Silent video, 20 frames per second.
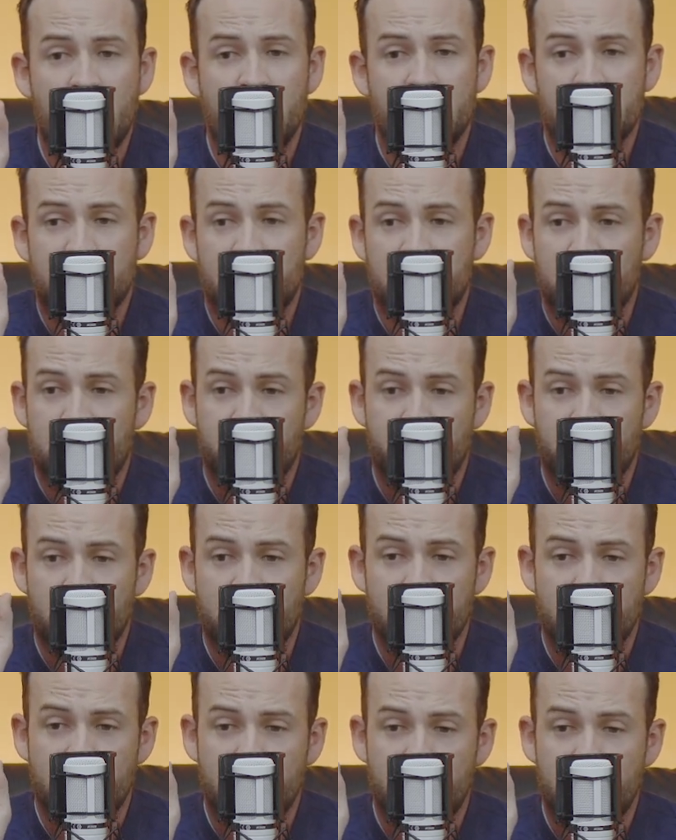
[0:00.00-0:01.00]
And it's
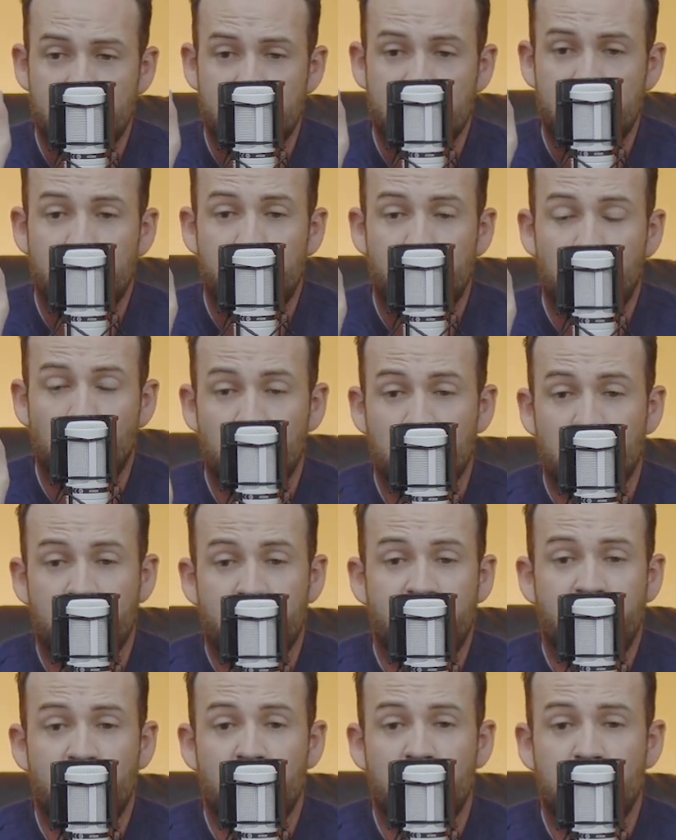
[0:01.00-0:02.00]
one of the
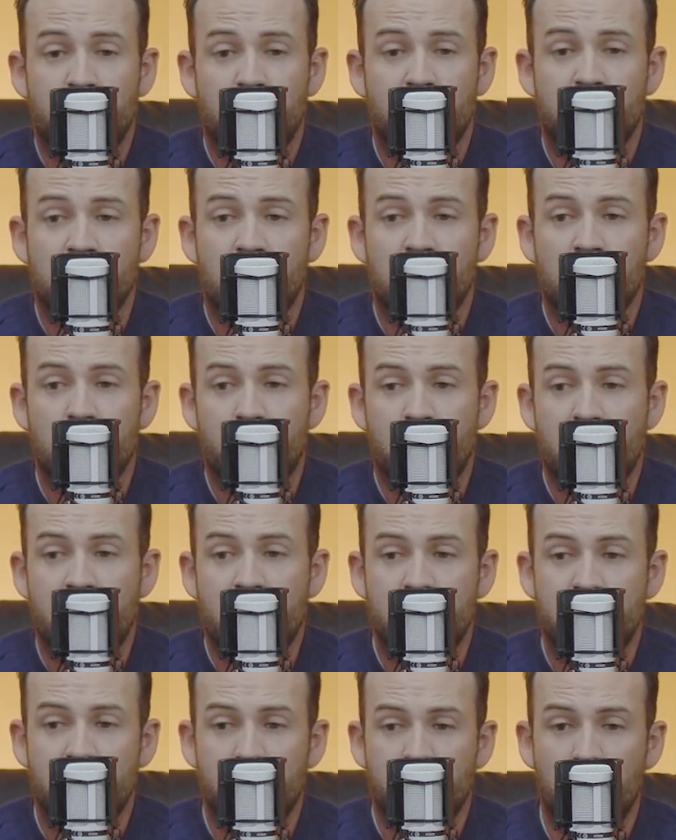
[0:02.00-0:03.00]
first ones on the
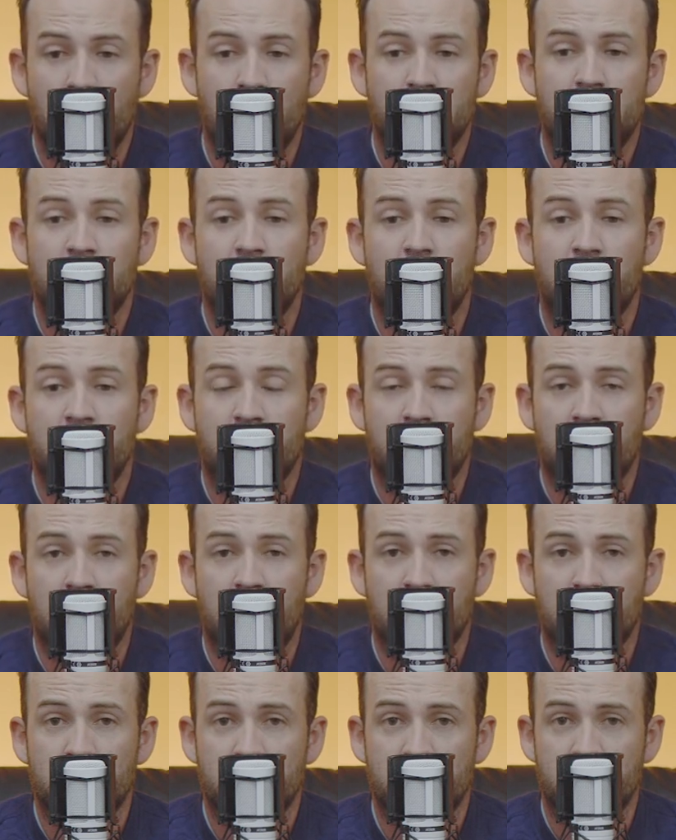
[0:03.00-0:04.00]
page, motor learning
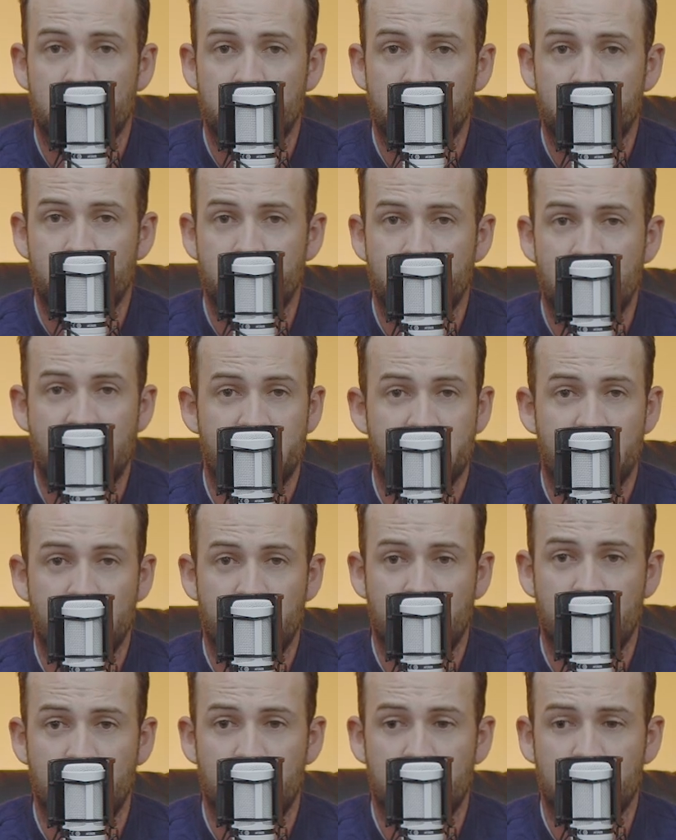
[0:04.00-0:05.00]
course with Matthew
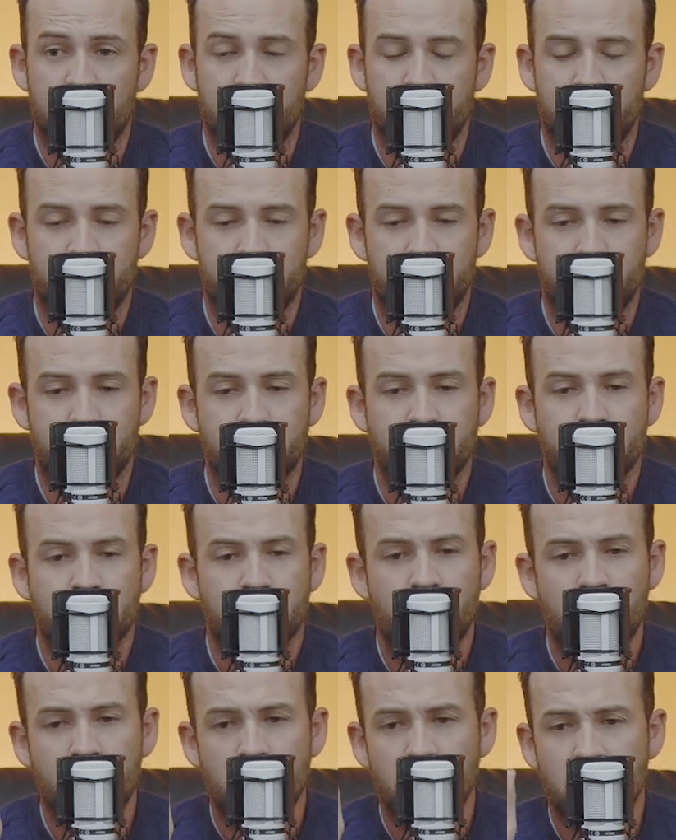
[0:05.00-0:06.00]
Cooke.
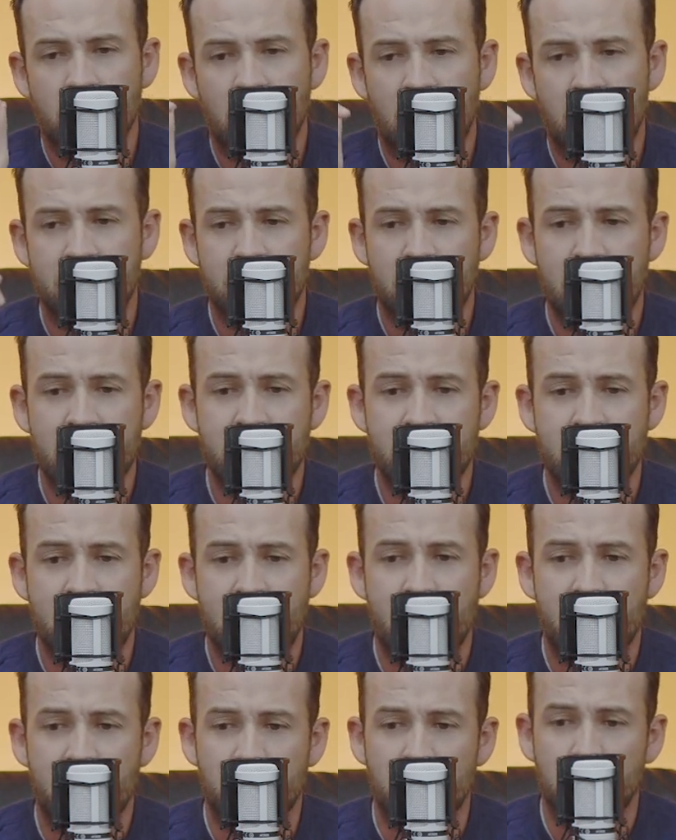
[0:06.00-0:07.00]
And in
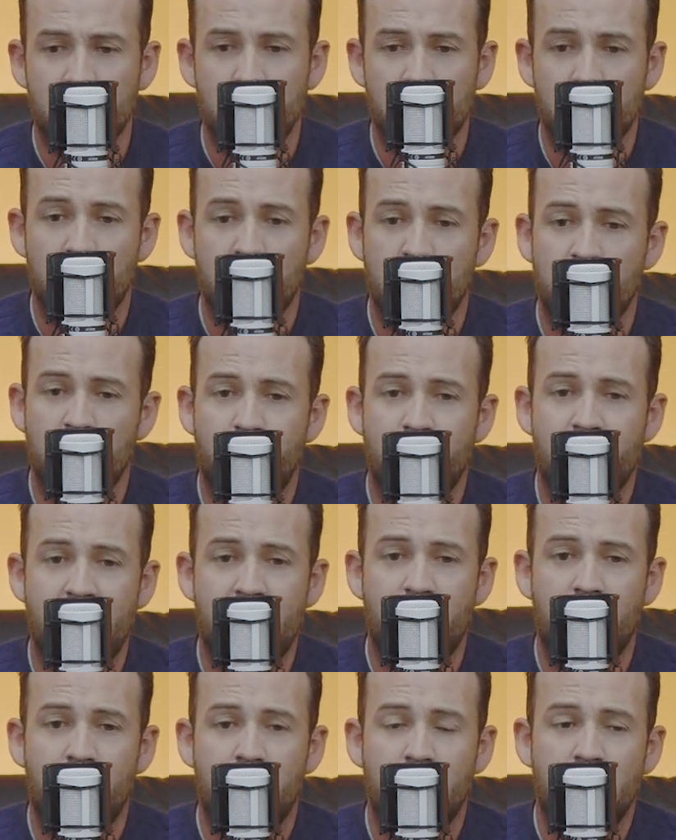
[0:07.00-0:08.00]
there, you'll learn
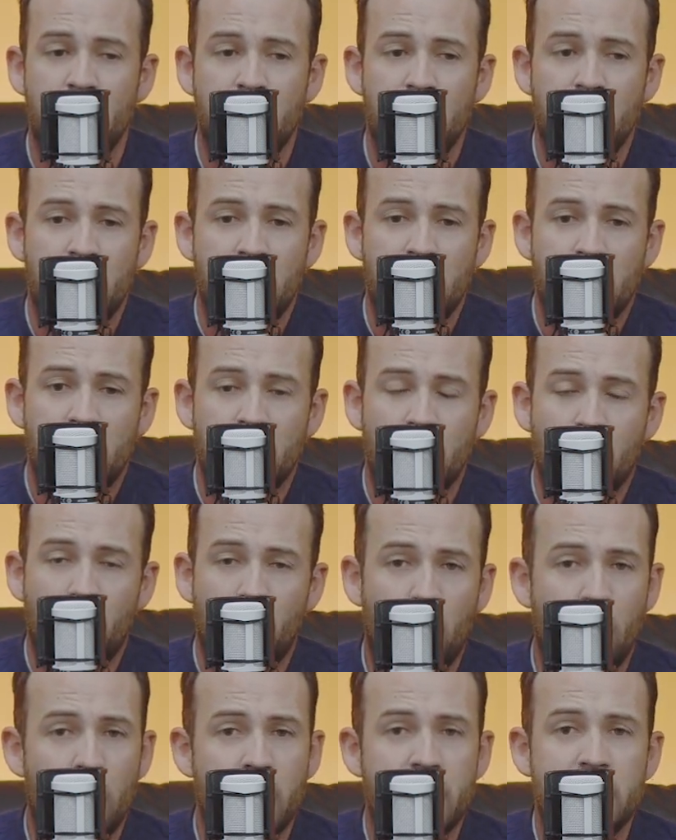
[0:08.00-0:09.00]
about,
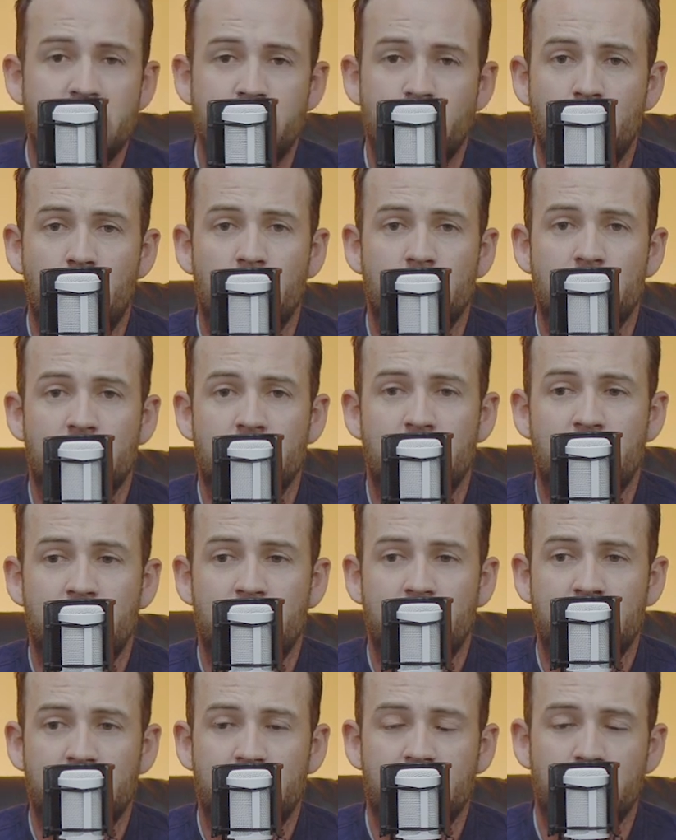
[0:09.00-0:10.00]
what is motor
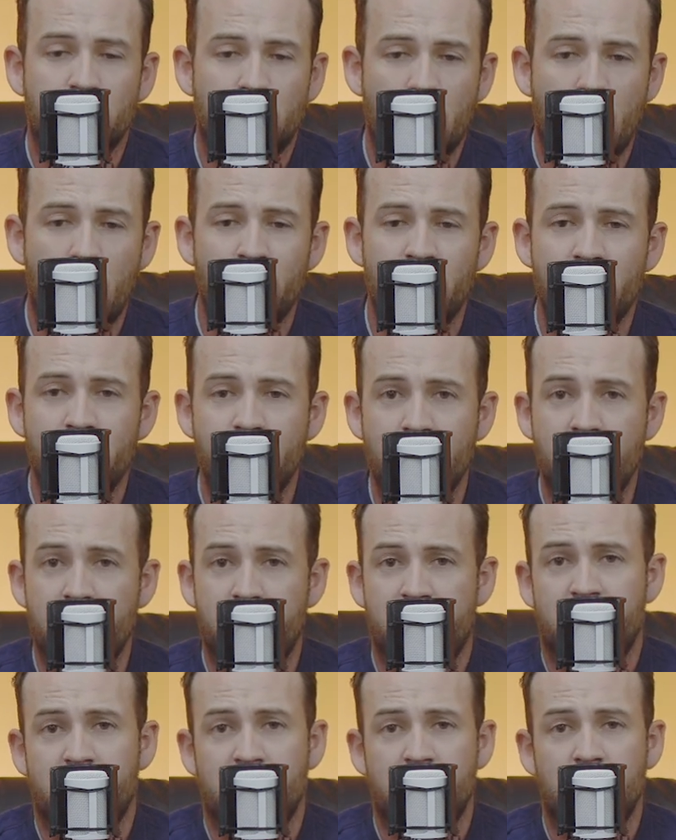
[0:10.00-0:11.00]
learning, some common
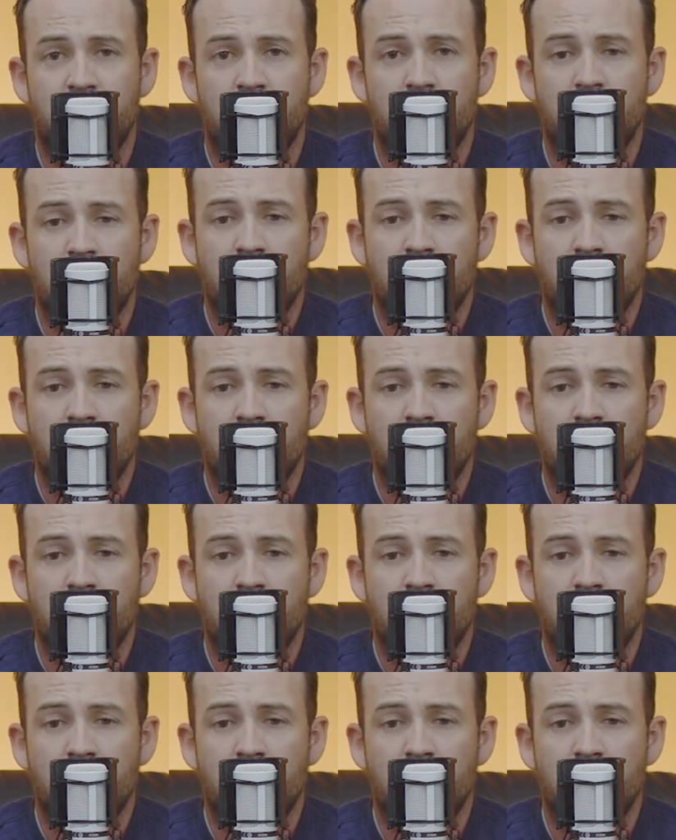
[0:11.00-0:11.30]
myths.